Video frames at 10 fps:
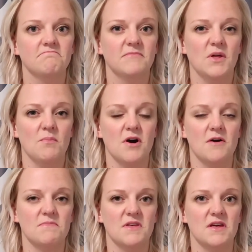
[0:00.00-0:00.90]
the
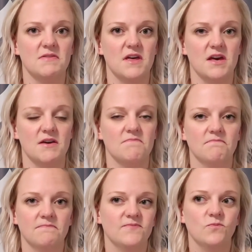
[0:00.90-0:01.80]
mom that they
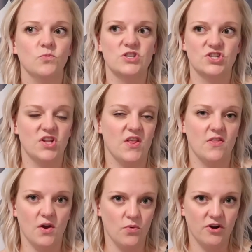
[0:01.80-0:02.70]
wished that
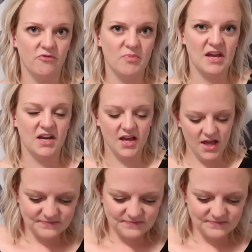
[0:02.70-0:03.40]
they would have been.